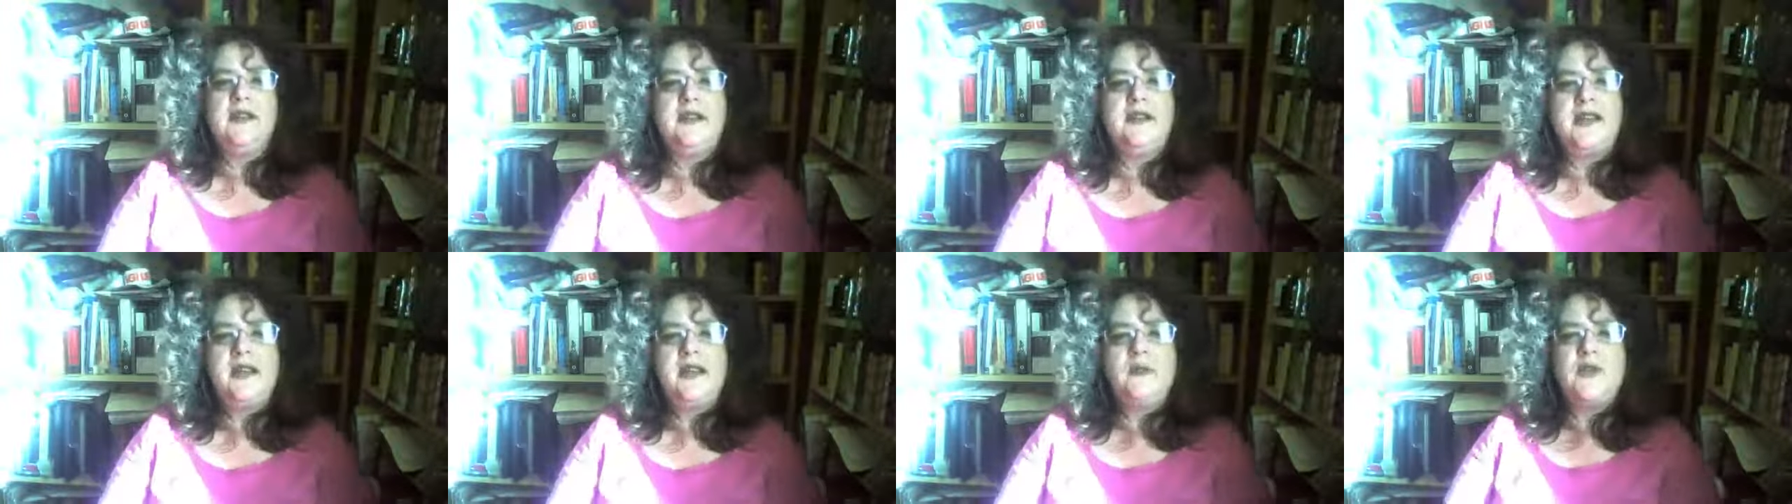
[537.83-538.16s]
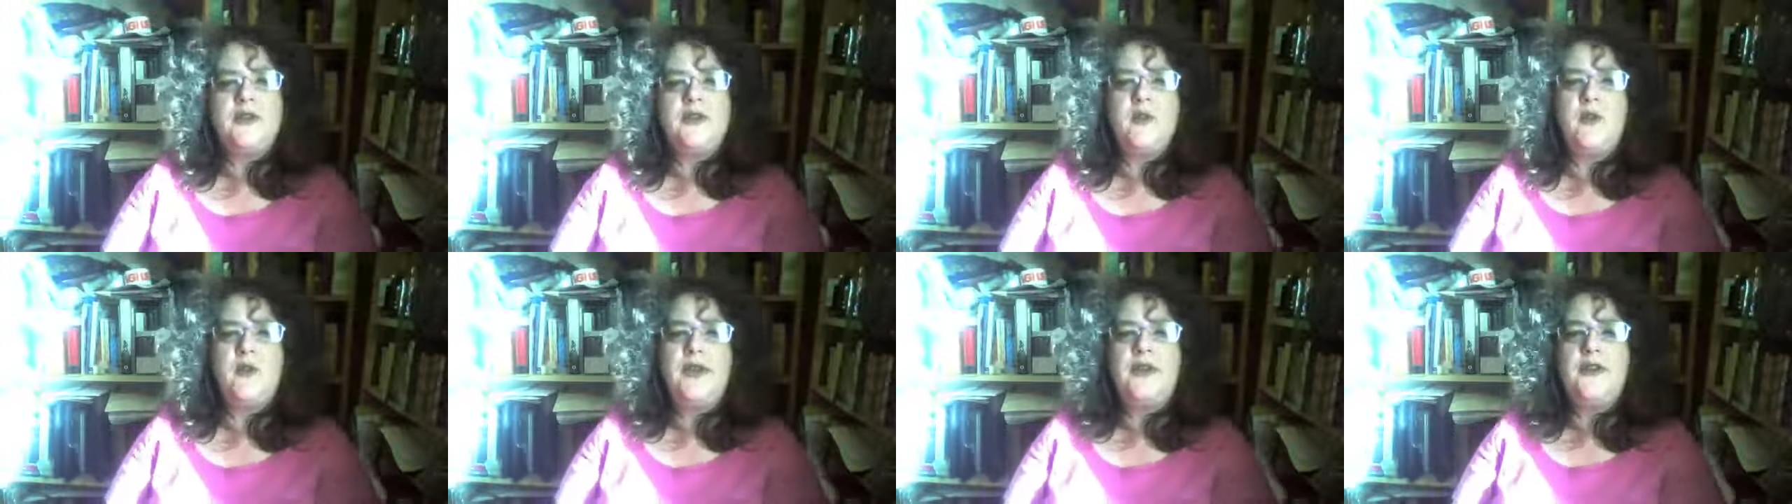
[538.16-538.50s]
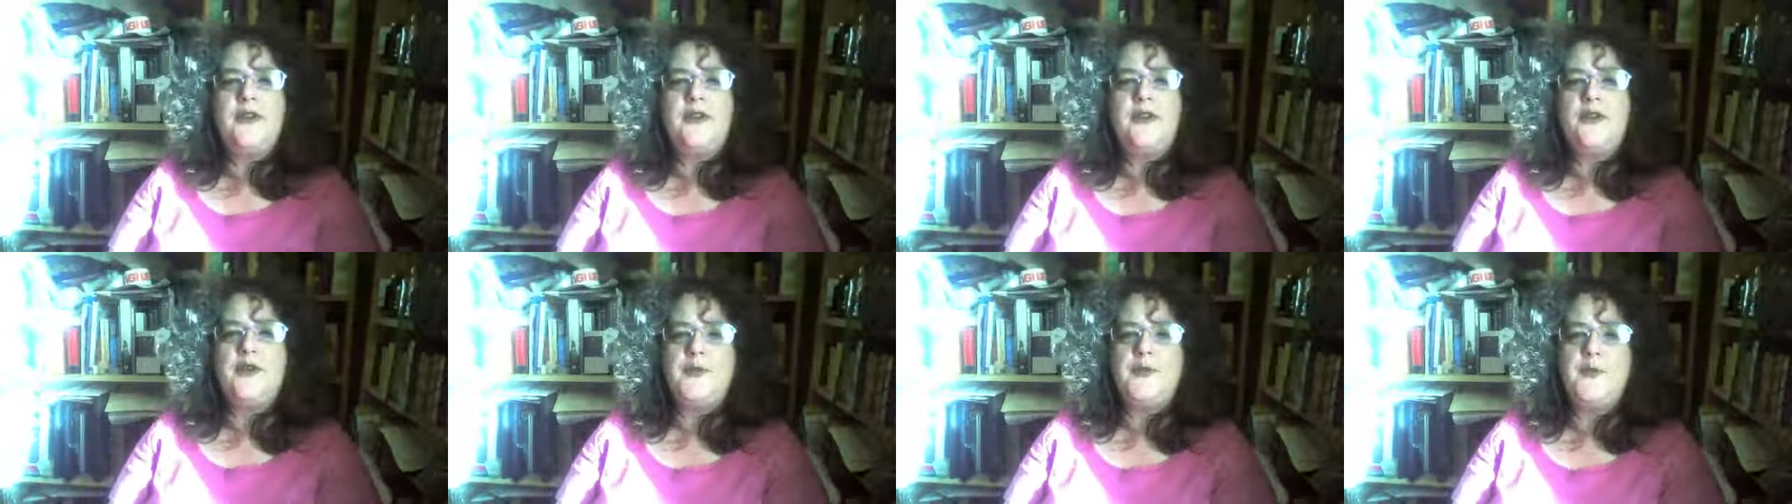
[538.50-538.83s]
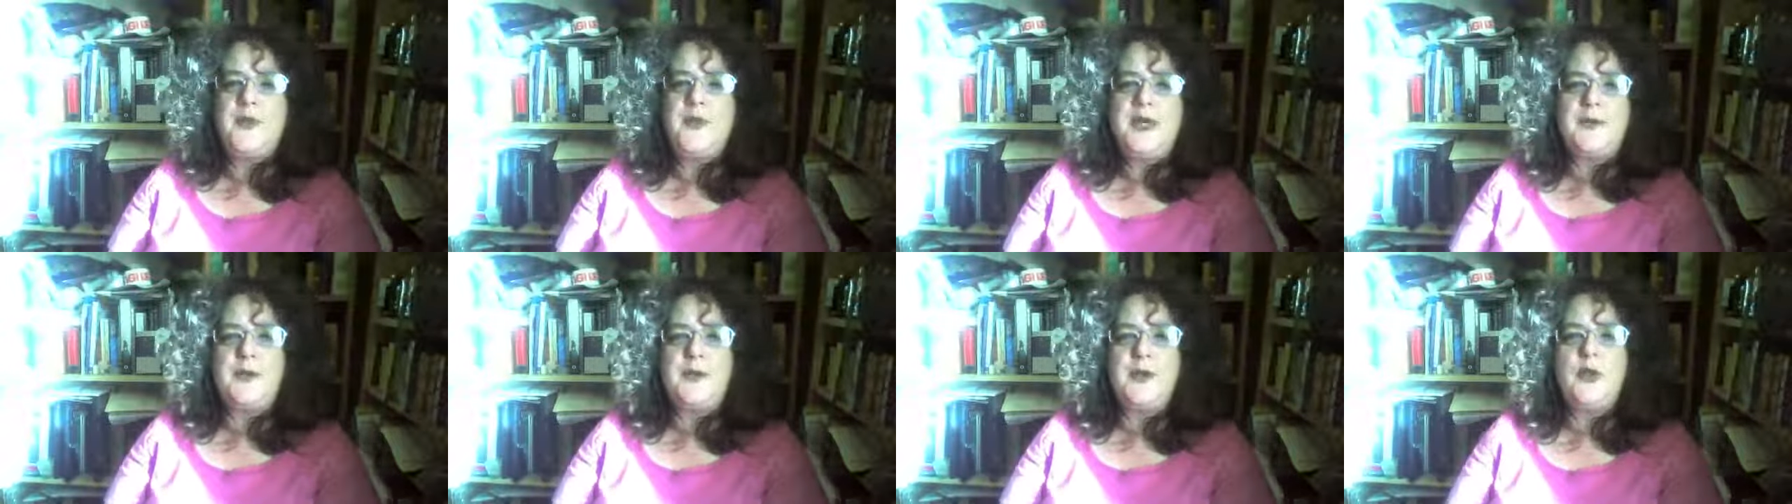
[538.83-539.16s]
He was one of those
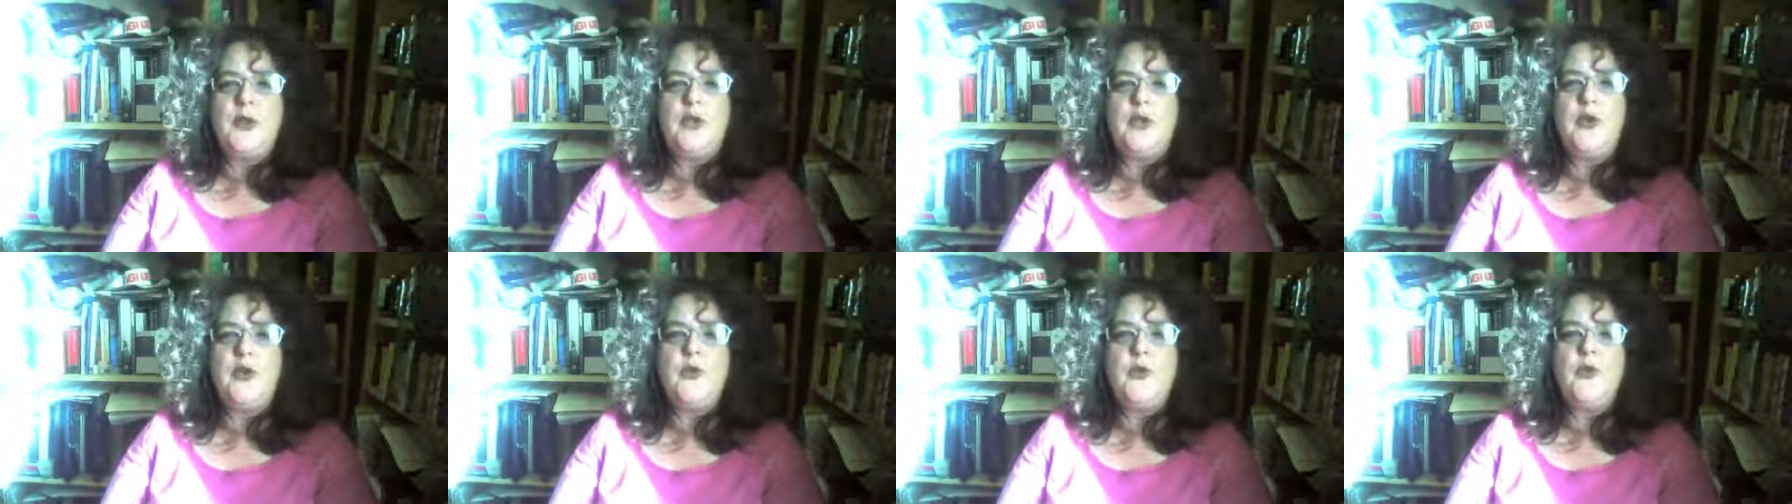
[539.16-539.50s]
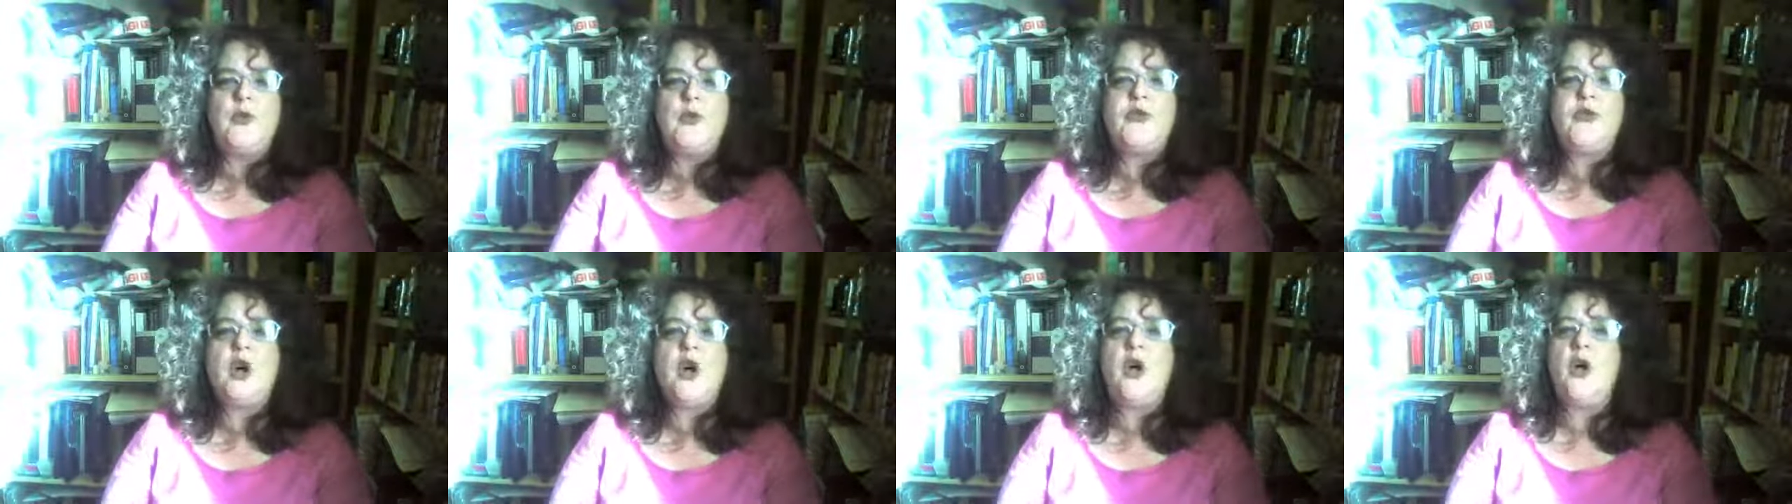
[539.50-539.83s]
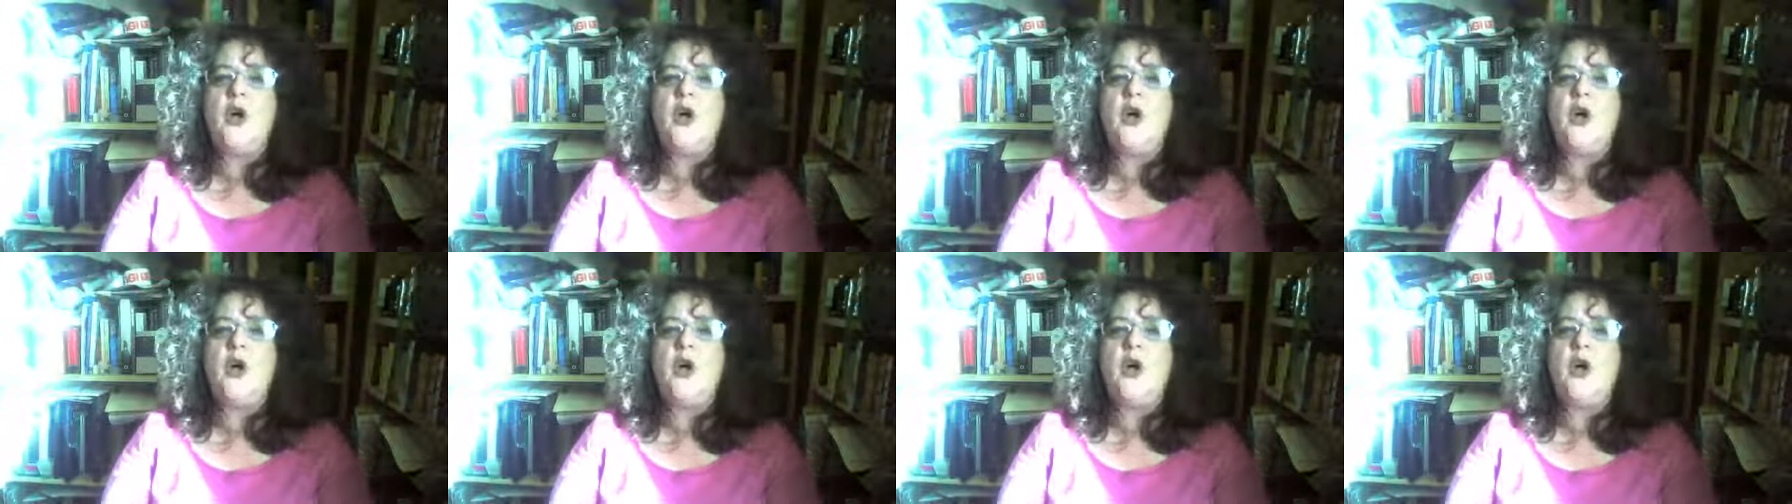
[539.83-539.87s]
people who was